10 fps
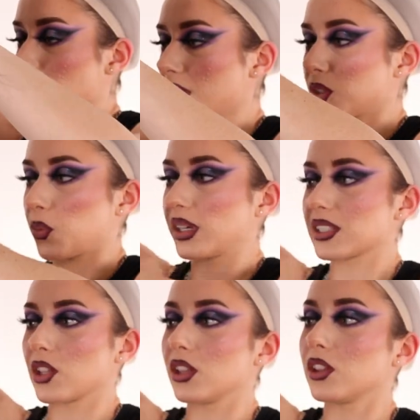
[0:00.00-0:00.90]
So this one
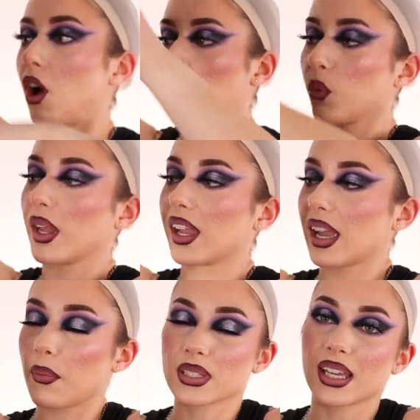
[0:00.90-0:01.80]
is a long
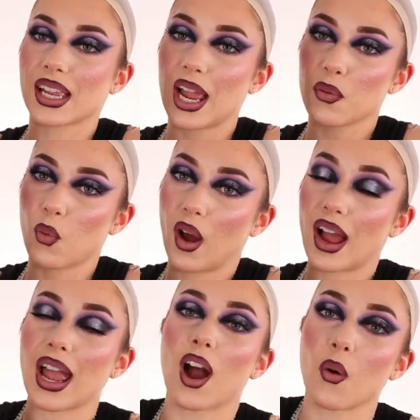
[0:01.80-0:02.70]
wig. I was like,
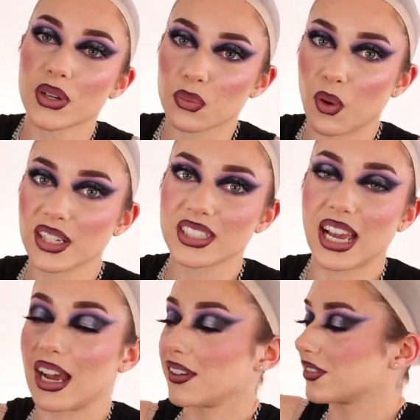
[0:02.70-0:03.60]
when I
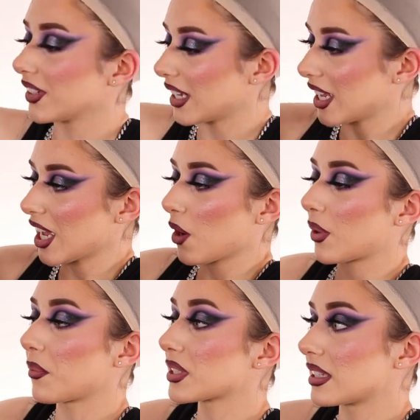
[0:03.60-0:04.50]

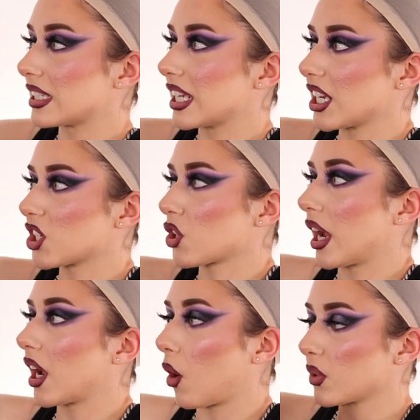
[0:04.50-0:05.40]
was a teenager,
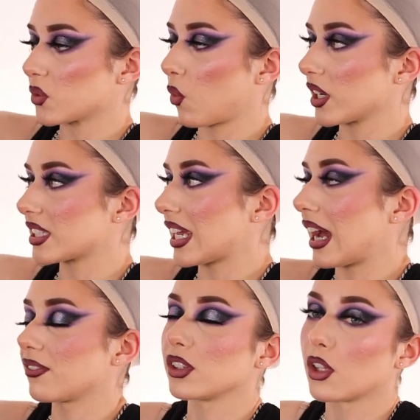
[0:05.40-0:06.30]
I always wanted to
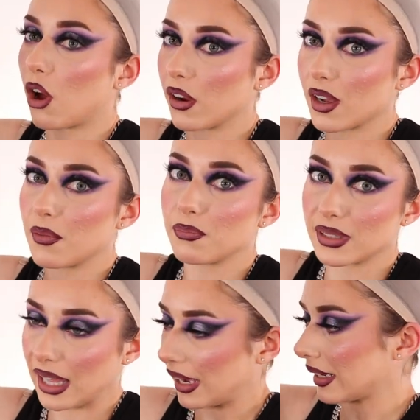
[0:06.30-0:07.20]
have long
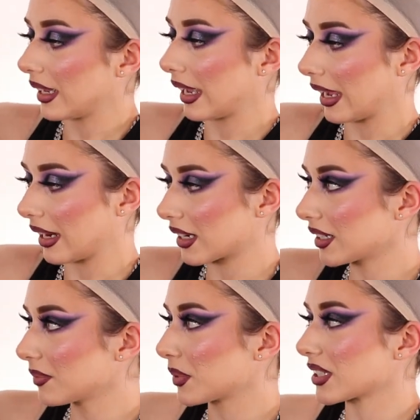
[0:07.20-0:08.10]
black
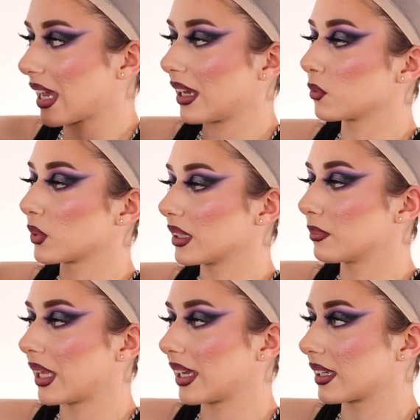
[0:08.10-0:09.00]
hair because I had
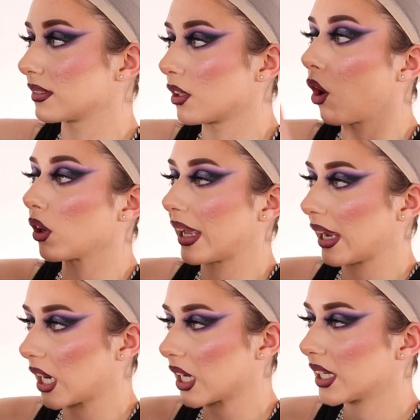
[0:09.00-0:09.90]
really black, long
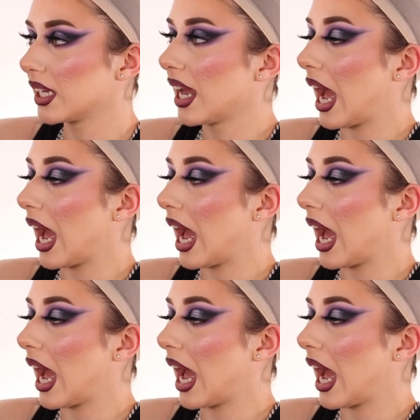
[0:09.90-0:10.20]
hair.